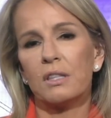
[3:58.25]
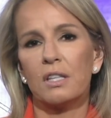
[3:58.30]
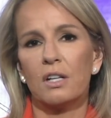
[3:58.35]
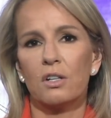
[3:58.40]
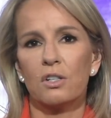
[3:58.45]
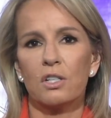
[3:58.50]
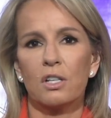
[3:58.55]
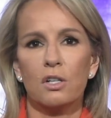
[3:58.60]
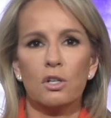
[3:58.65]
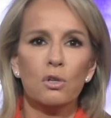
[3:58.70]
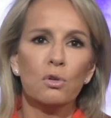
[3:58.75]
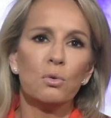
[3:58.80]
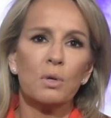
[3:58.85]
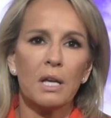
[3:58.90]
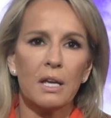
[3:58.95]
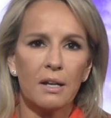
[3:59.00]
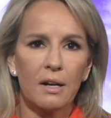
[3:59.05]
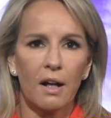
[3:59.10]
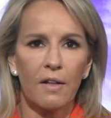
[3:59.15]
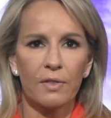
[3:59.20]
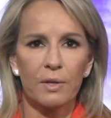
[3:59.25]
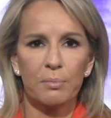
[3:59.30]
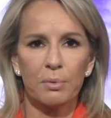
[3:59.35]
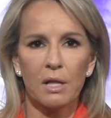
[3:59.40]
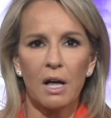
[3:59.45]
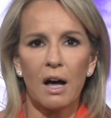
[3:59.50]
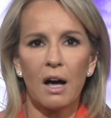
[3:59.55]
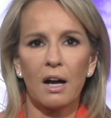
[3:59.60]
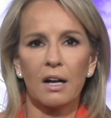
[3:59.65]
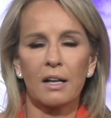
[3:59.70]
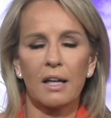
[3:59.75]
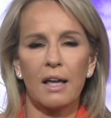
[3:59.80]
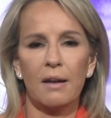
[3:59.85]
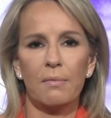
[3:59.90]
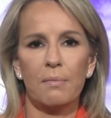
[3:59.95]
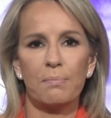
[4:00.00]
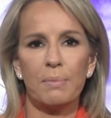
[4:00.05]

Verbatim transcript: there's a new kid on the block and